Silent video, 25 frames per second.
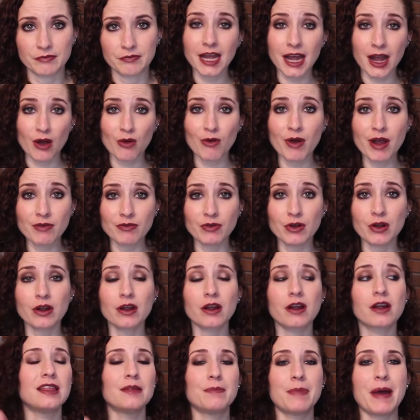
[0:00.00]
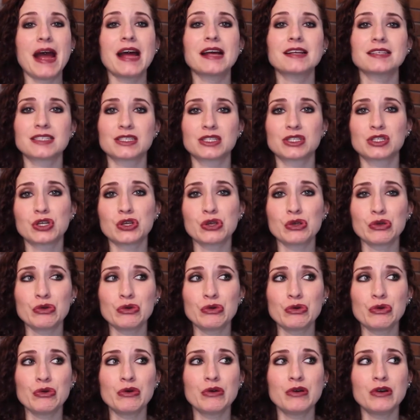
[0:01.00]
However, in the past
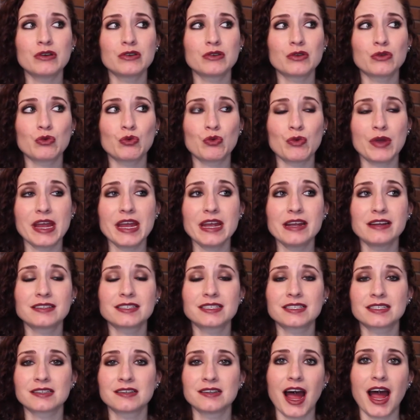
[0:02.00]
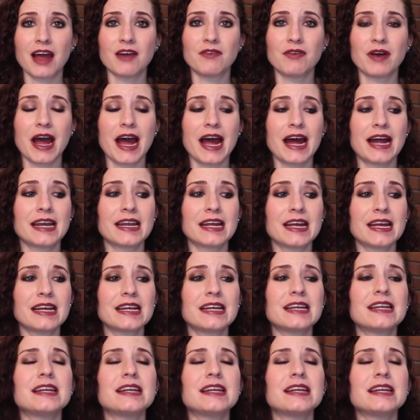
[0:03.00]
2 weeks, I've had